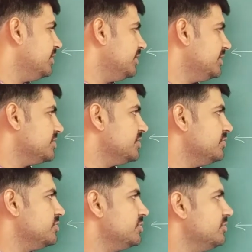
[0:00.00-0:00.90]
here
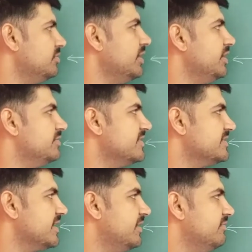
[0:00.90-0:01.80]
0 0 and the
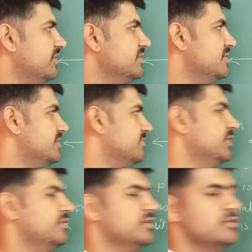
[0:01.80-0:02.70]
second one is this one.